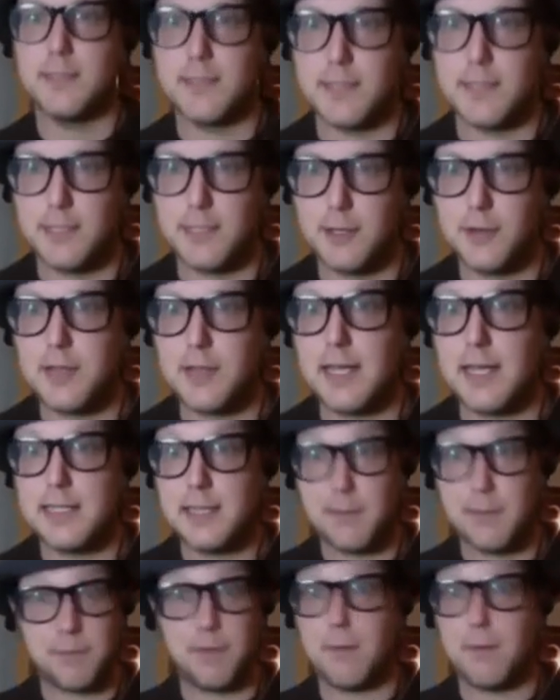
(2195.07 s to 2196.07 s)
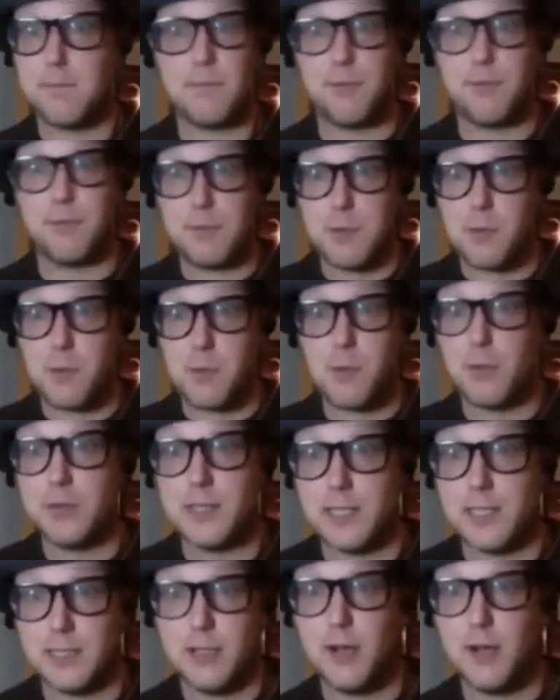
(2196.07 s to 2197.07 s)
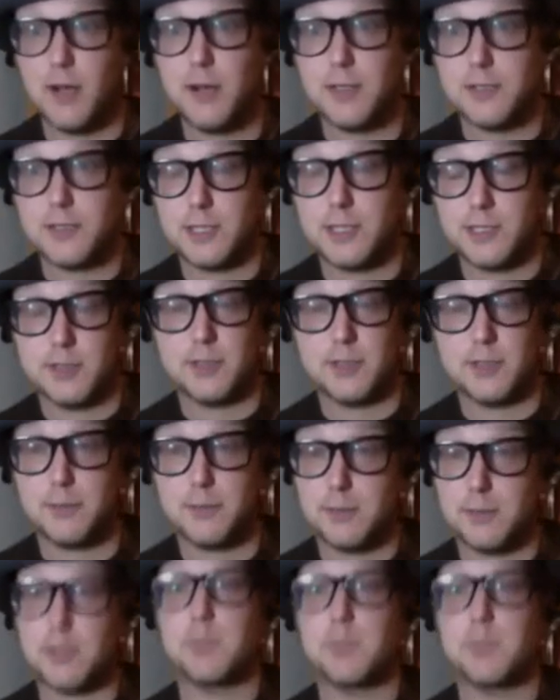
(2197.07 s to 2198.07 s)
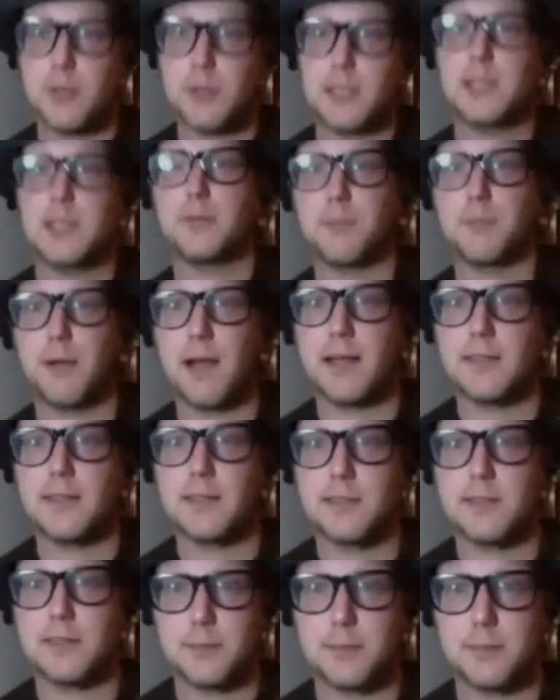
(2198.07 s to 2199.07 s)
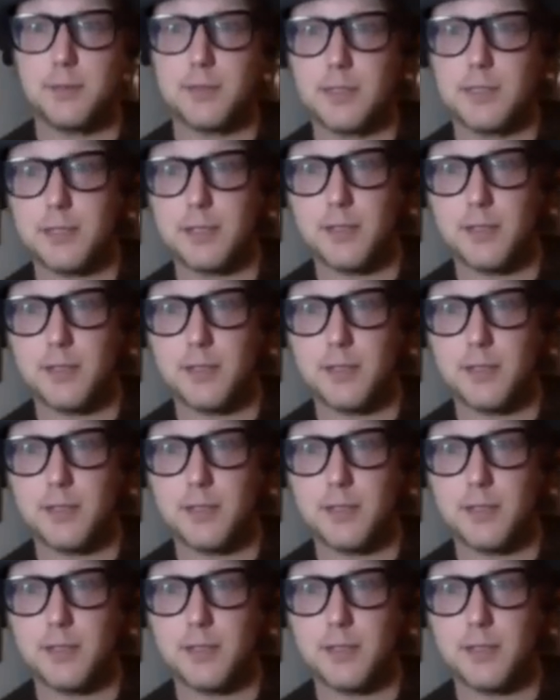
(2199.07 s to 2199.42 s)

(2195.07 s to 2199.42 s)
you know, the idea from the world at large? Because you're putting your practice, you're putting